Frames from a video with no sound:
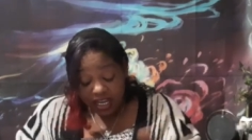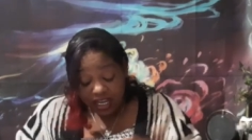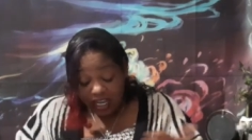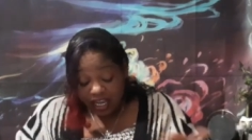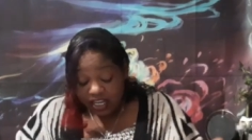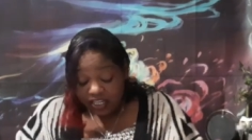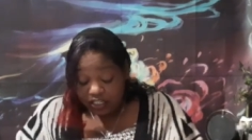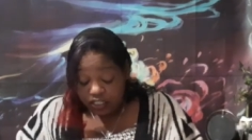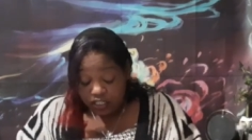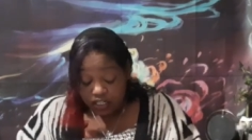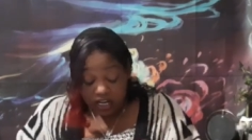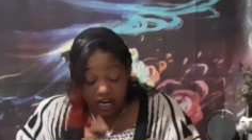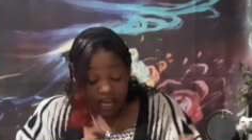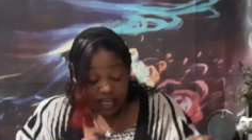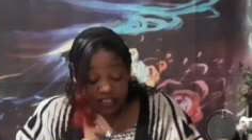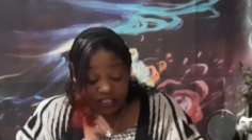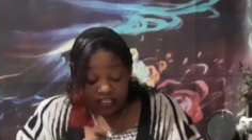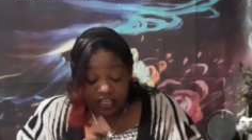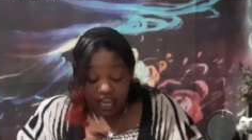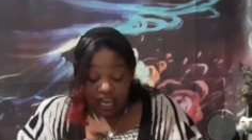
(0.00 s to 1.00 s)
It's should I
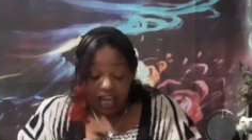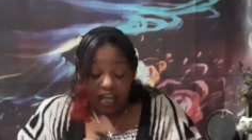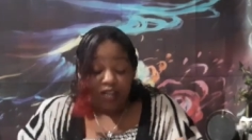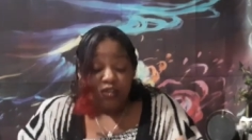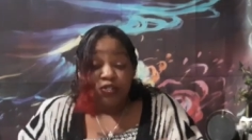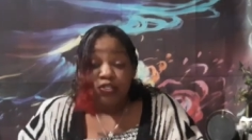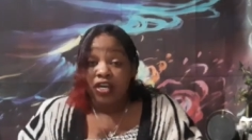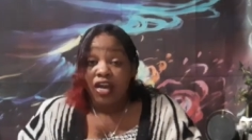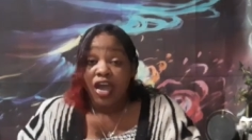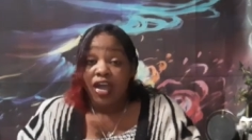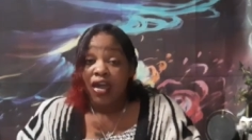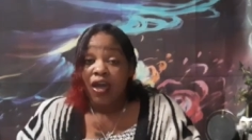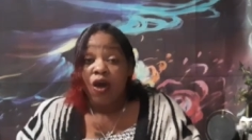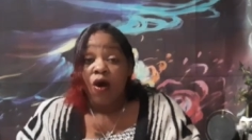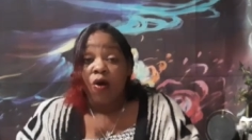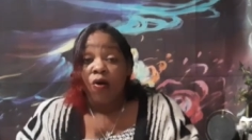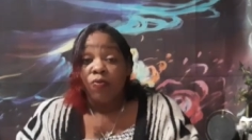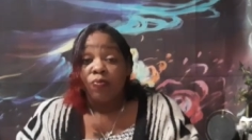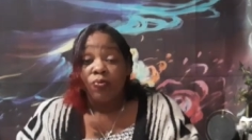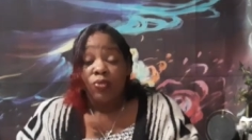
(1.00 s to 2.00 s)
stay or should I
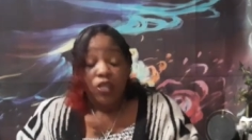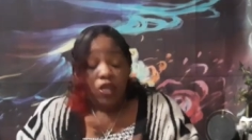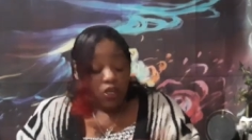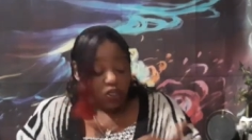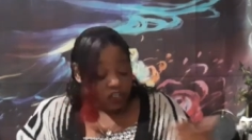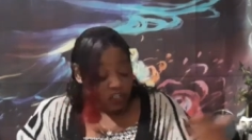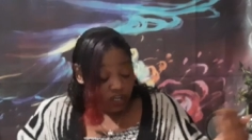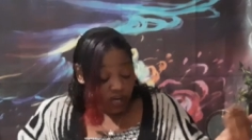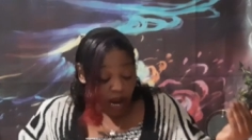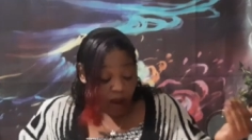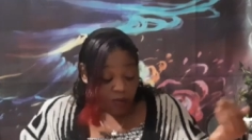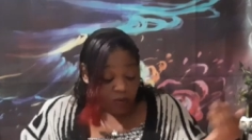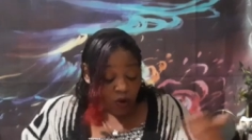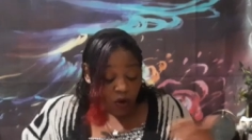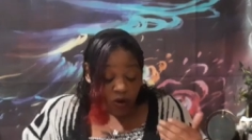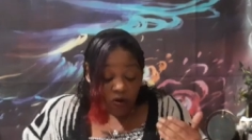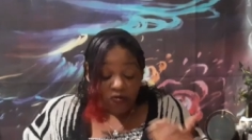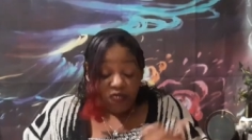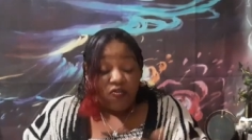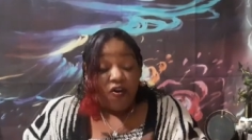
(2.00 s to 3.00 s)
go? Should I
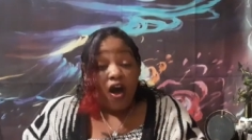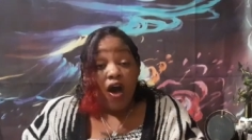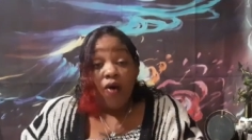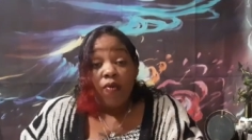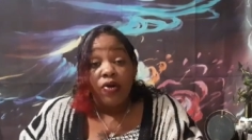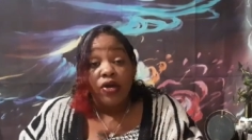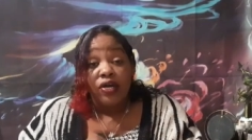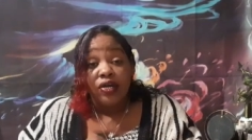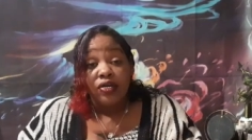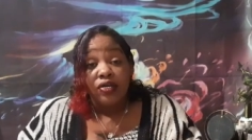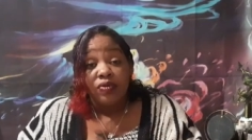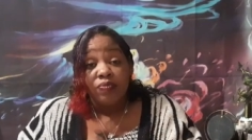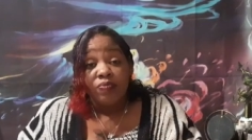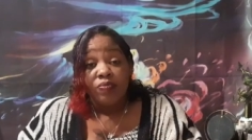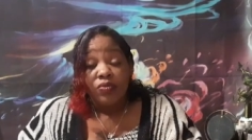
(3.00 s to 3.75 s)
move forward